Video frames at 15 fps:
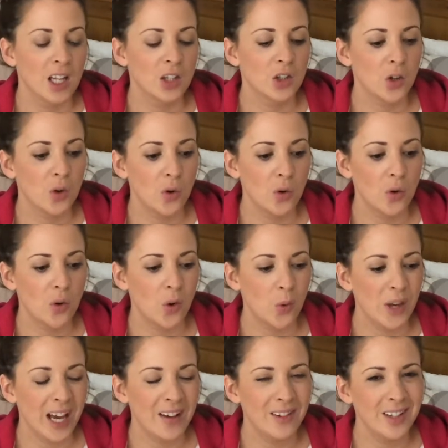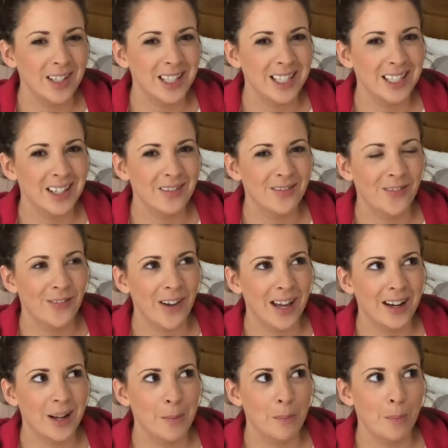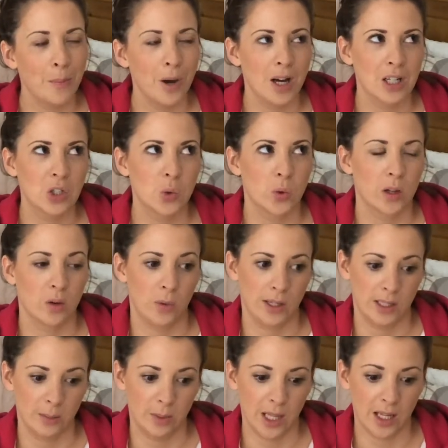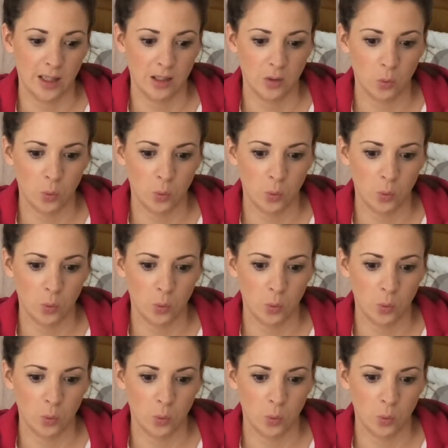So we haven't really done very much with our wedding plans.